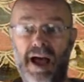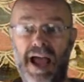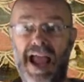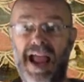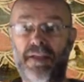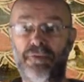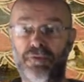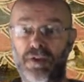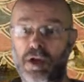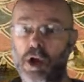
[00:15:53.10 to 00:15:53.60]

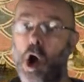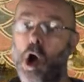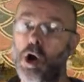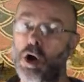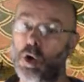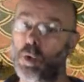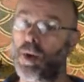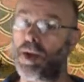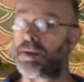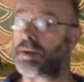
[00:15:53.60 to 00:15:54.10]
And the
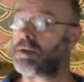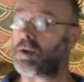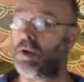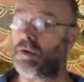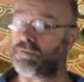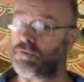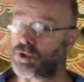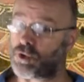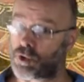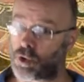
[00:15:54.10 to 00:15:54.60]
conquest
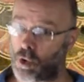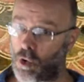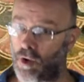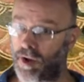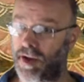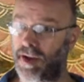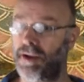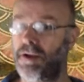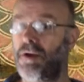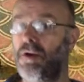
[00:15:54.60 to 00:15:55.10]
of
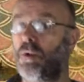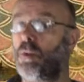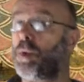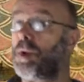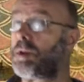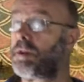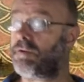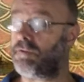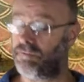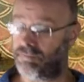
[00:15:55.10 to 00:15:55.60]
Troy
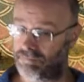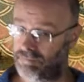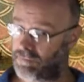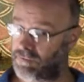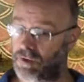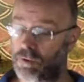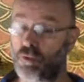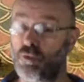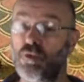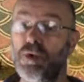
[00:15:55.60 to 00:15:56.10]
was
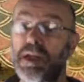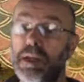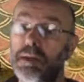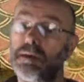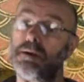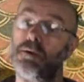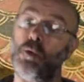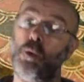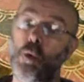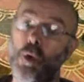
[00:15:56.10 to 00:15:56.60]
the
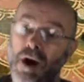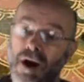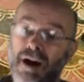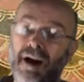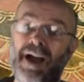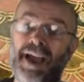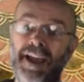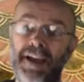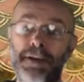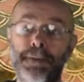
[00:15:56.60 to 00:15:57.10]
reason
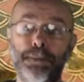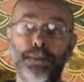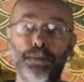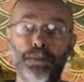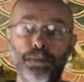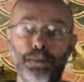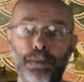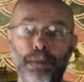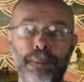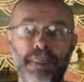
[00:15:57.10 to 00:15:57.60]
why
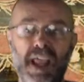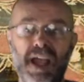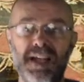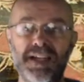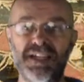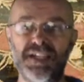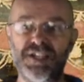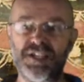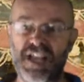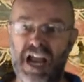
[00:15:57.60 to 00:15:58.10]

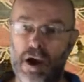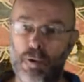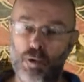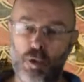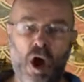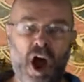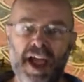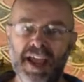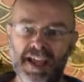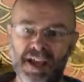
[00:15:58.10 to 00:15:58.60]

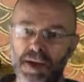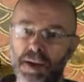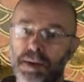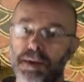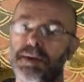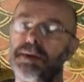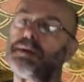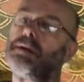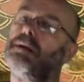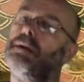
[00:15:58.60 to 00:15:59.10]

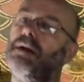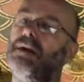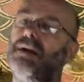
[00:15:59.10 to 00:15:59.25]
Darius,